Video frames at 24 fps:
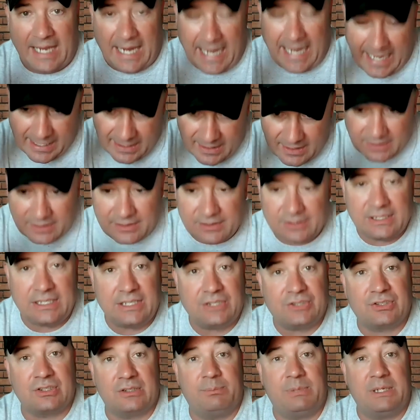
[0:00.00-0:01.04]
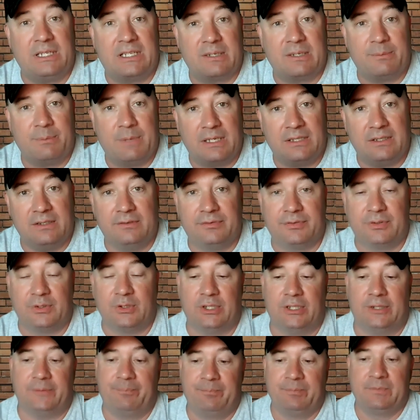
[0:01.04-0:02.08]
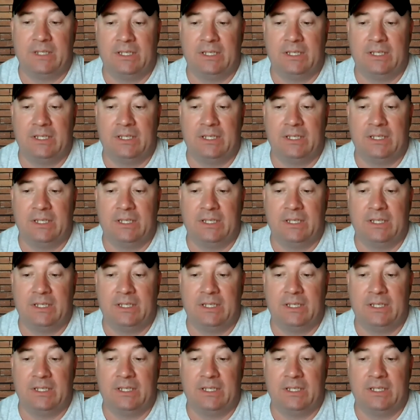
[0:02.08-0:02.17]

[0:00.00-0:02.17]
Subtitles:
and he should be commended for it.